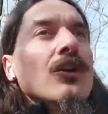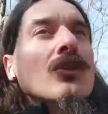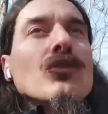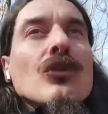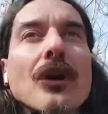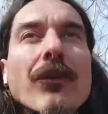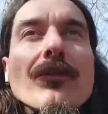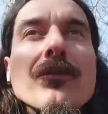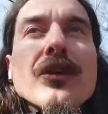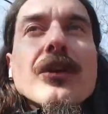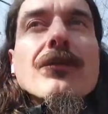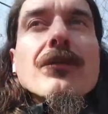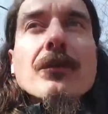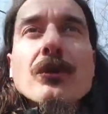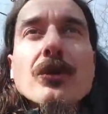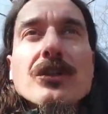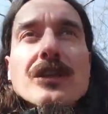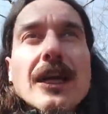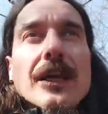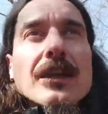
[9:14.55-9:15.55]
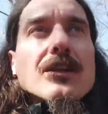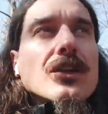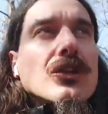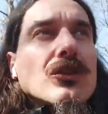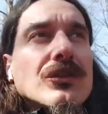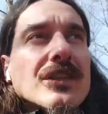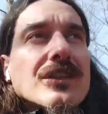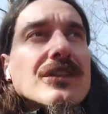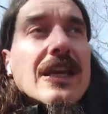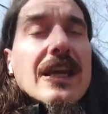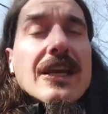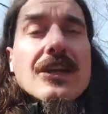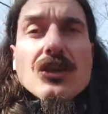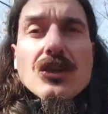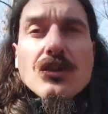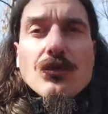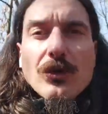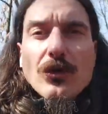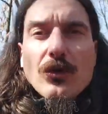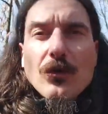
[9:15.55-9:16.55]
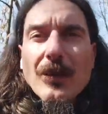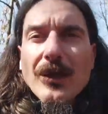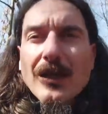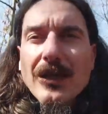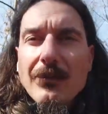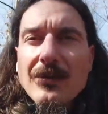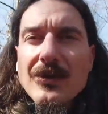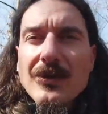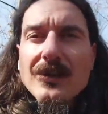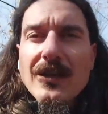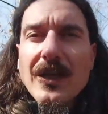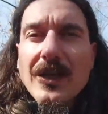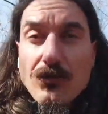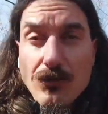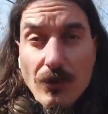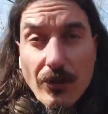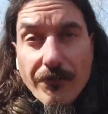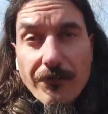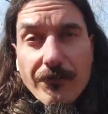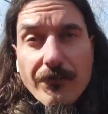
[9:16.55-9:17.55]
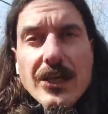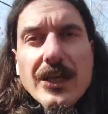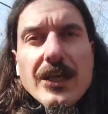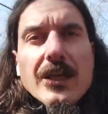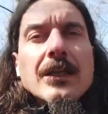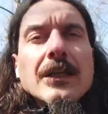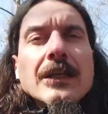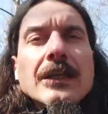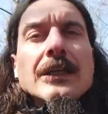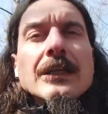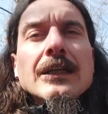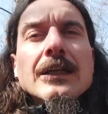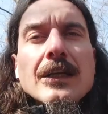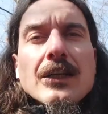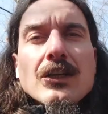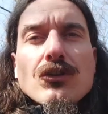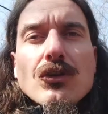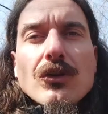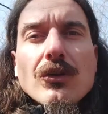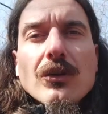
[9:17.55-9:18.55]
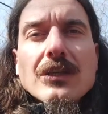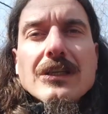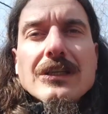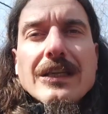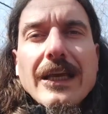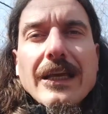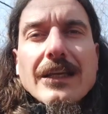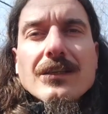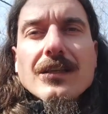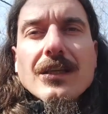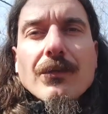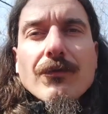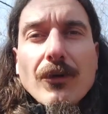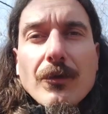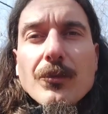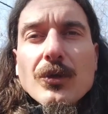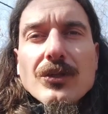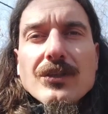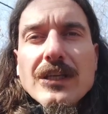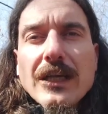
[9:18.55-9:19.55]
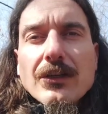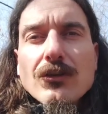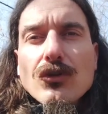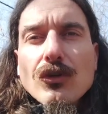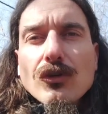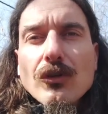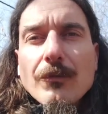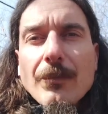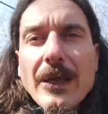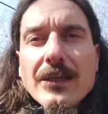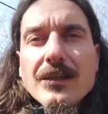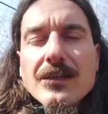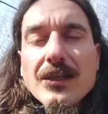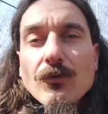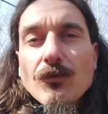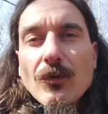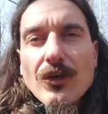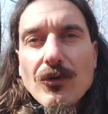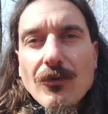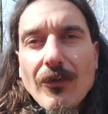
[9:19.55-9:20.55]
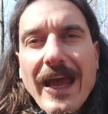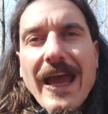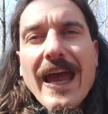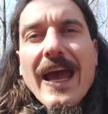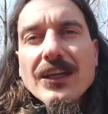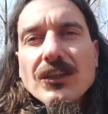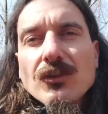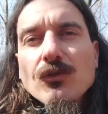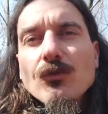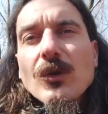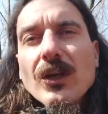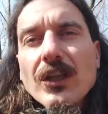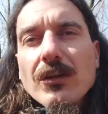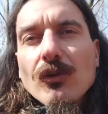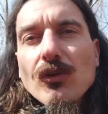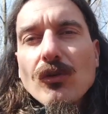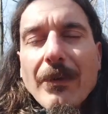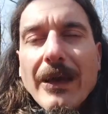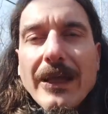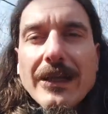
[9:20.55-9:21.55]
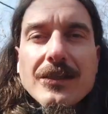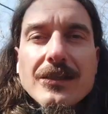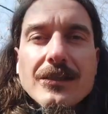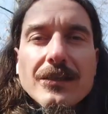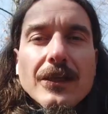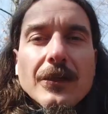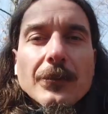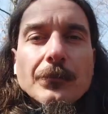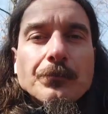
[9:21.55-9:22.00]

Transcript: You are free from your debt to the sages when you become a sage. You are free to your debt from your debt to humanity when you act with humanity.